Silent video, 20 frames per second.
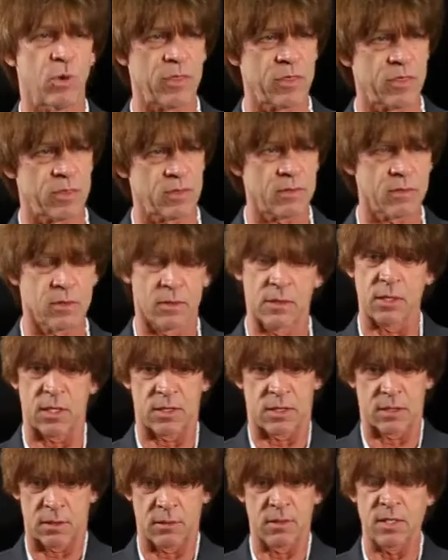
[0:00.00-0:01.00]
with
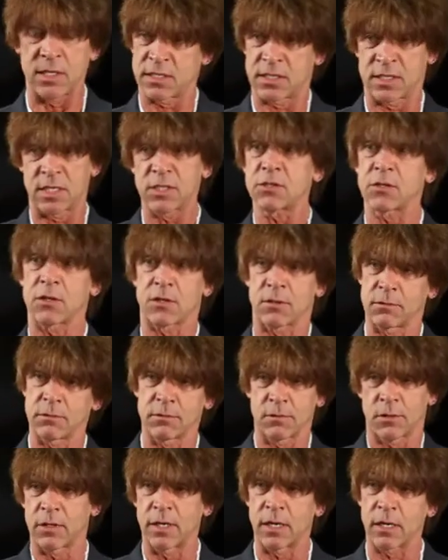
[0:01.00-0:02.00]
this sister.
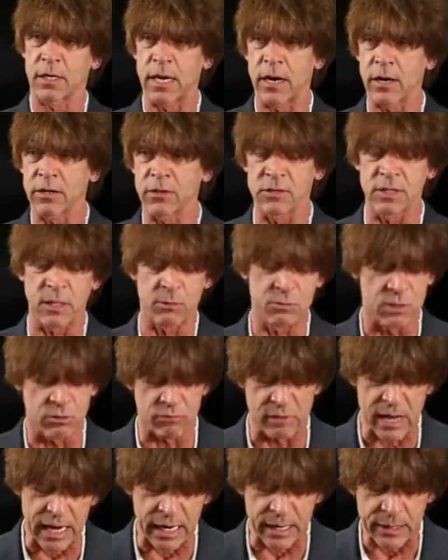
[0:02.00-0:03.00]
Her character's name is
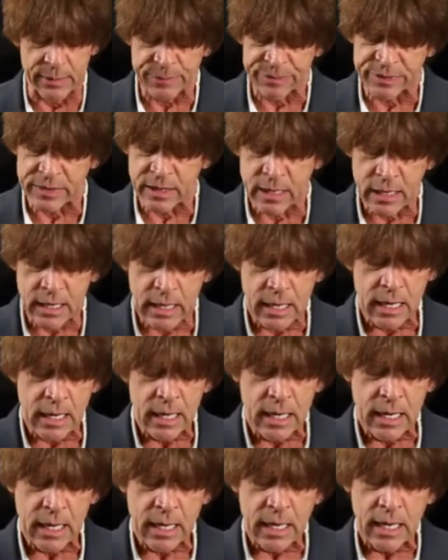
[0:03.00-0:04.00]
Loretta.
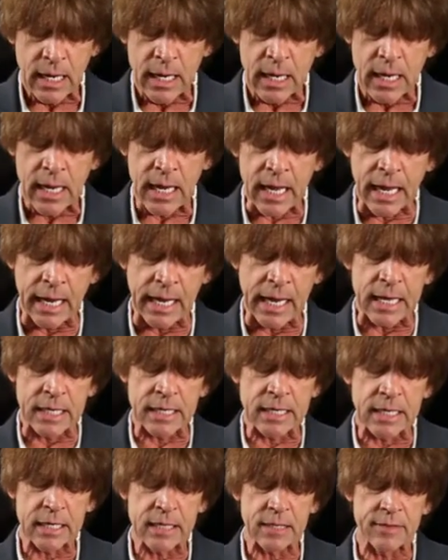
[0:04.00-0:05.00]

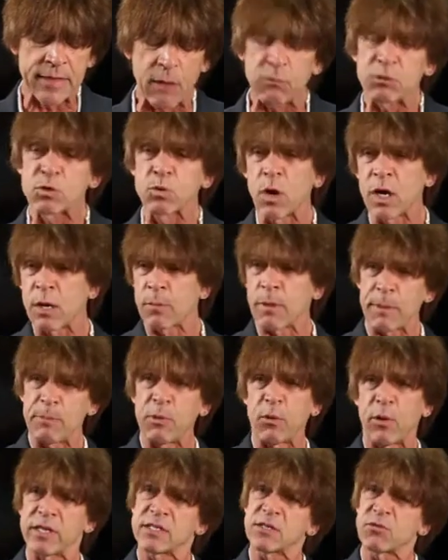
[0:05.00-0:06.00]
And that was one of my
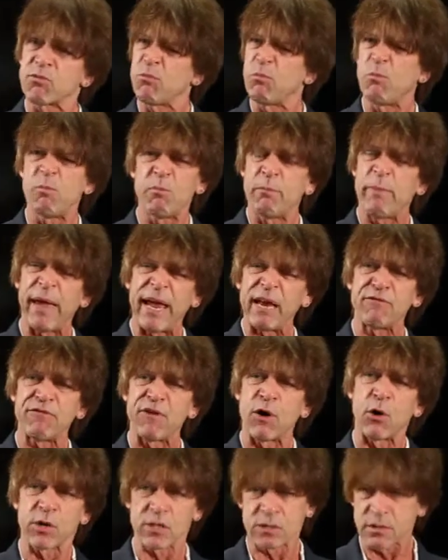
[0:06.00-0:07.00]
points, main
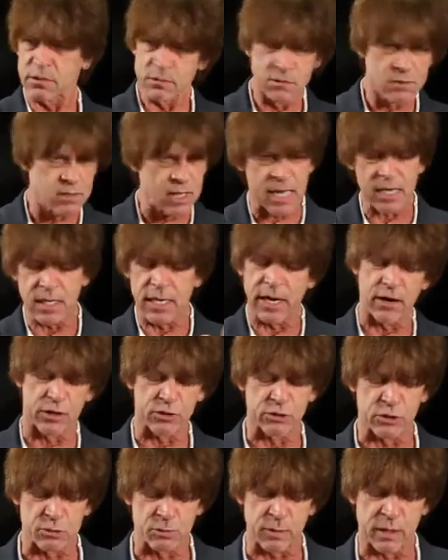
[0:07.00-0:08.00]
focus. A lot of
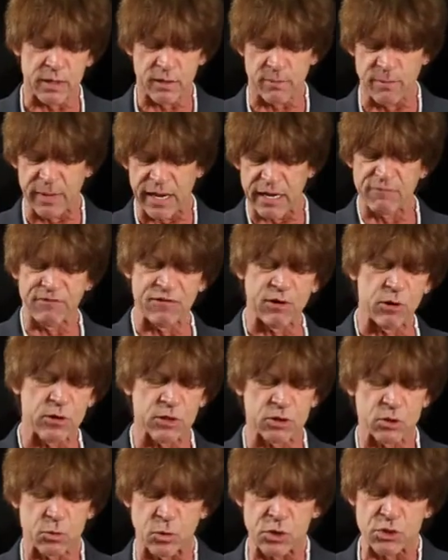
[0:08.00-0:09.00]
characters, but main
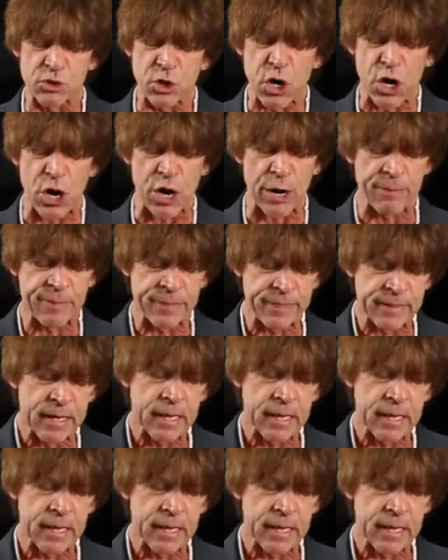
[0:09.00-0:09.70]
focus was her.